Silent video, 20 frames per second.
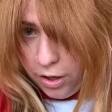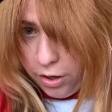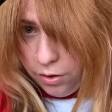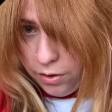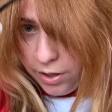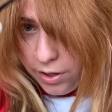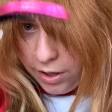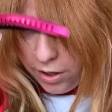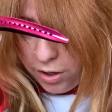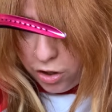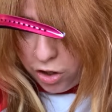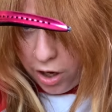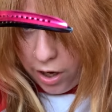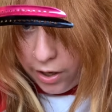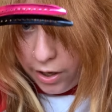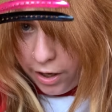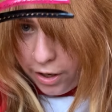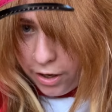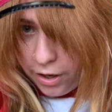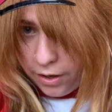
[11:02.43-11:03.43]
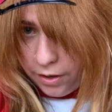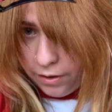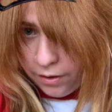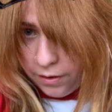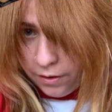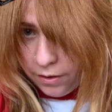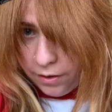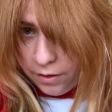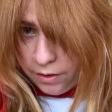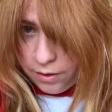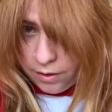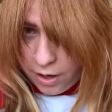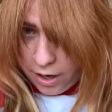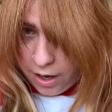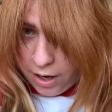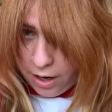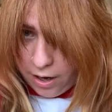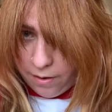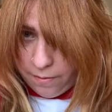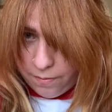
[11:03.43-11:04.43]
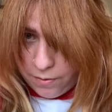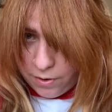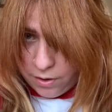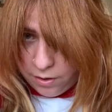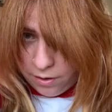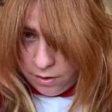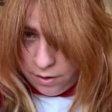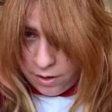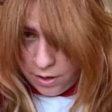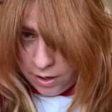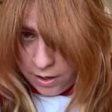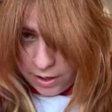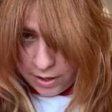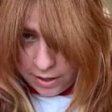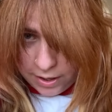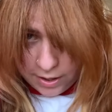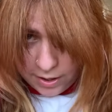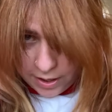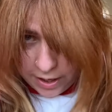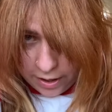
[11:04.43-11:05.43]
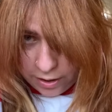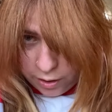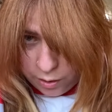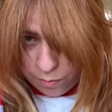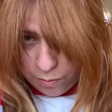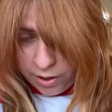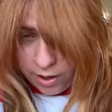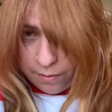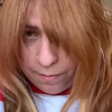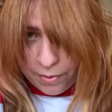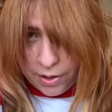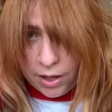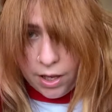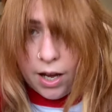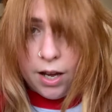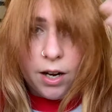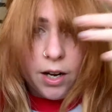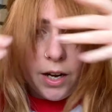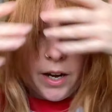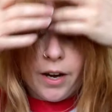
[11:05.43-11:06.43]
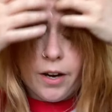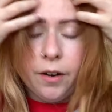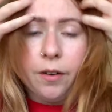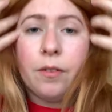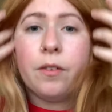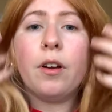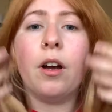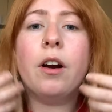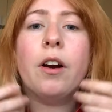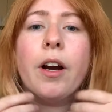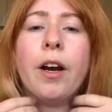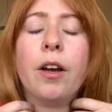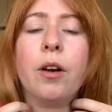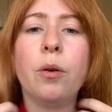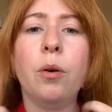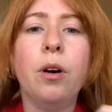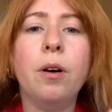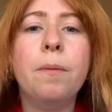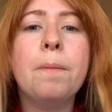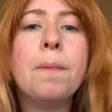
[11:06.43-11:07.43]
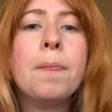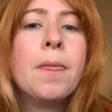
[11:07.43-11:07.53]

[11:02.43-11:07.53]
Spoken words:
use this chunker because I just put up a lot of hair. All right, cool.